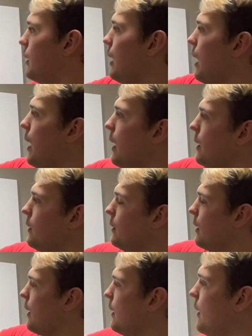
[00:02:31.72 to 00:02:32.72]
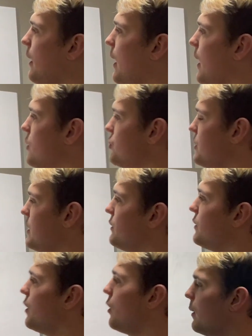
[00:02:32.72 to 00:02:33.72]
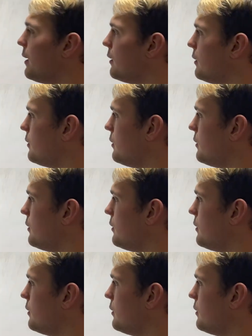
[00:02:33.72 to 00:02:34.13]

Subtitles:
I actually get to go in